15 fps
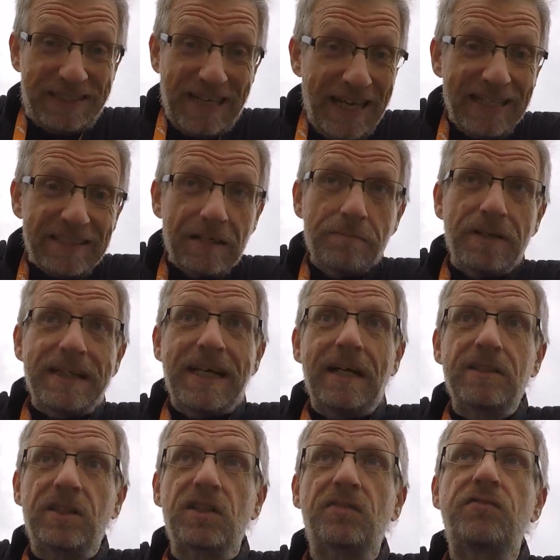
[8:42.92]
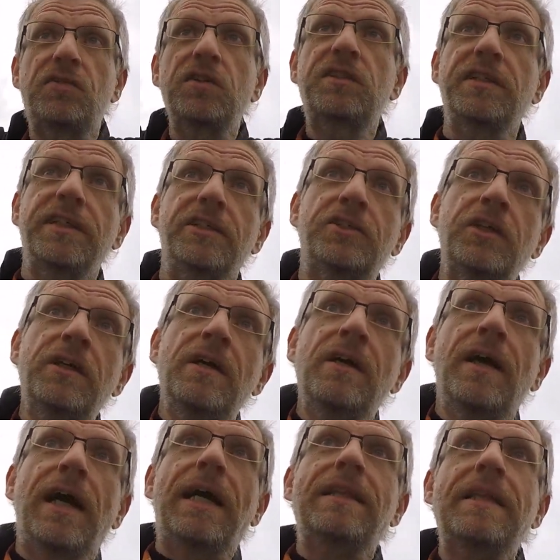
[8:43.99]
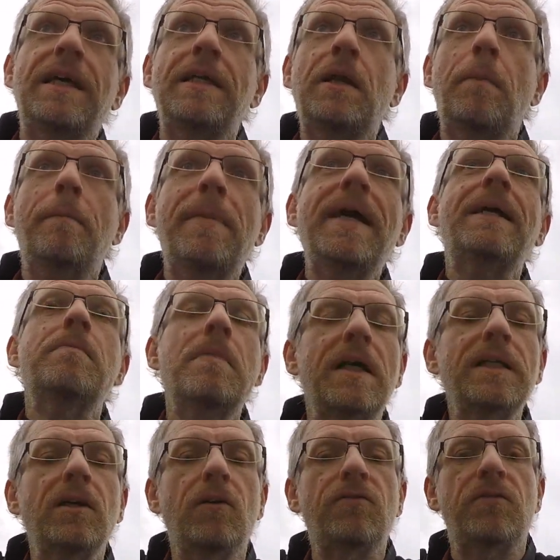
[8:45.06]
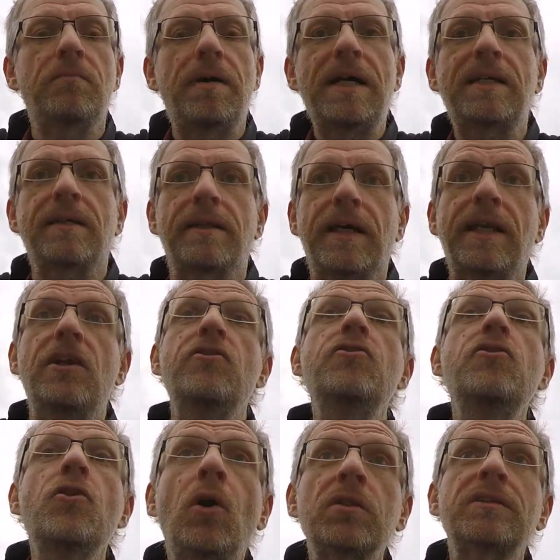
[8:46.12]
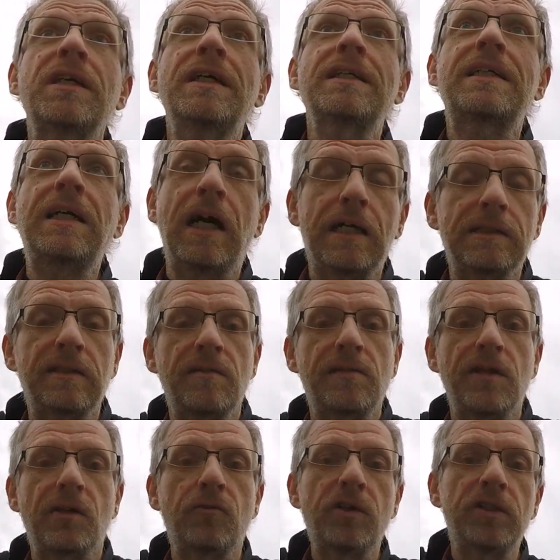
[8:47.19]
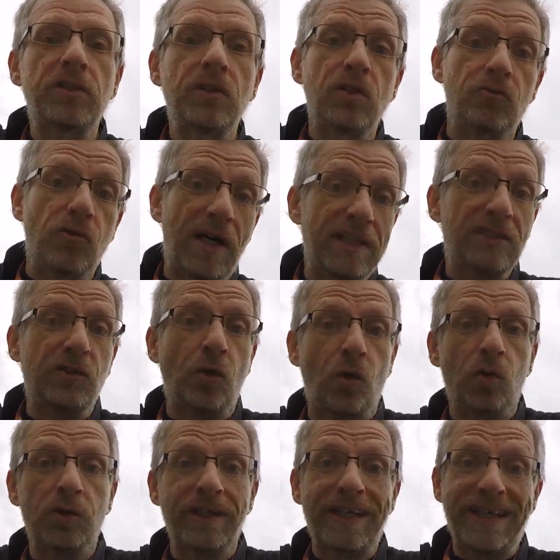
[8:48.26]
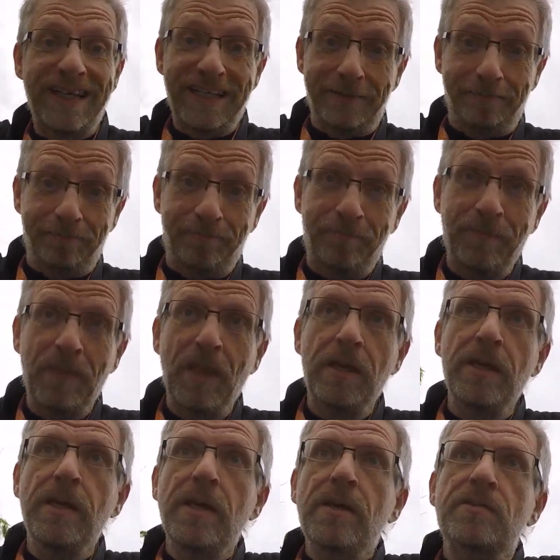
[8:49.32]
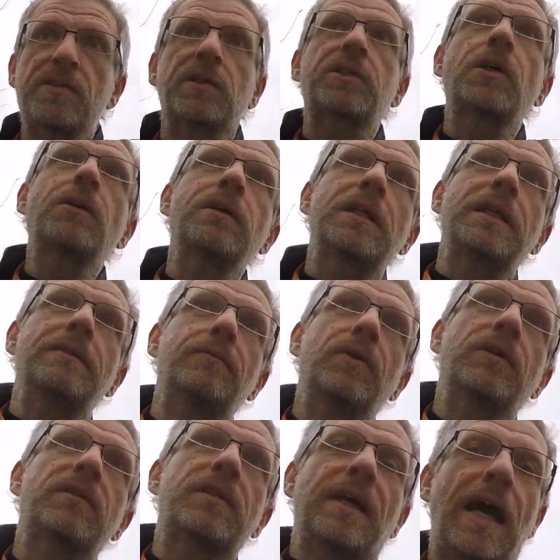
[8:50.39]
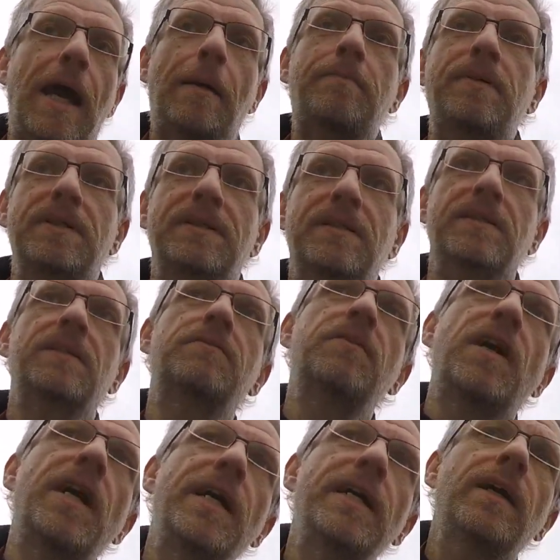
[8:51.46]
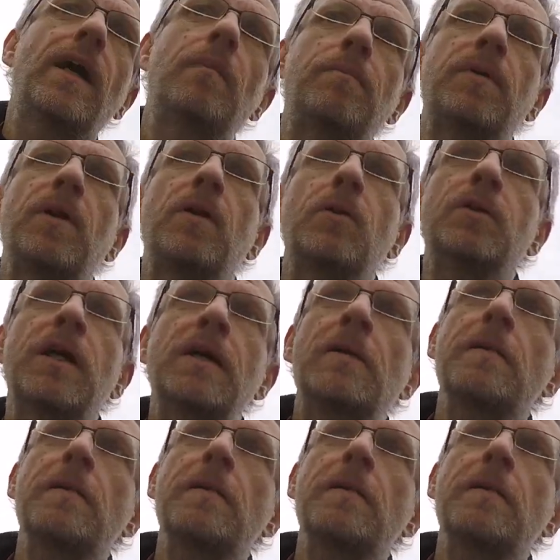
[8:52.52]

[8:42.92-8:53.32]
take somebody else's footage and then make money off the back of that and not cut the original rights holder in. So currently what happens is, if I upload,